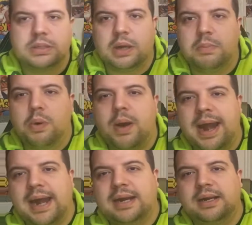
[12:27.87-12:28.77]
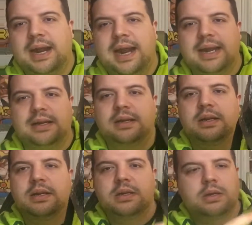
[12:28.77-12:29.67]
so more air can get in,
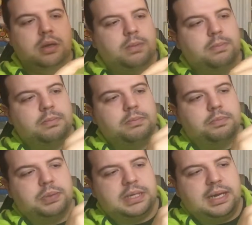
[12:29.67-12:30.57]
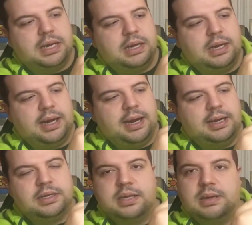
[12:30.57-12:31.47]
particularly
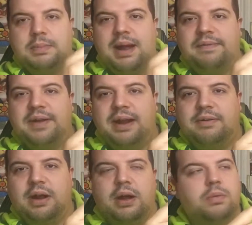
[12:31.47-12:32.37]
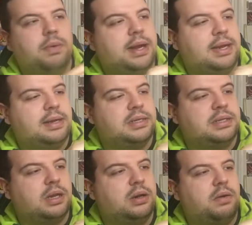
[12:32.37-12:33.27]
into the mouth area where there's
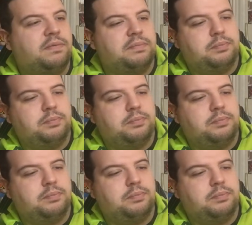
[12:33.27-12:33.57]
a lot of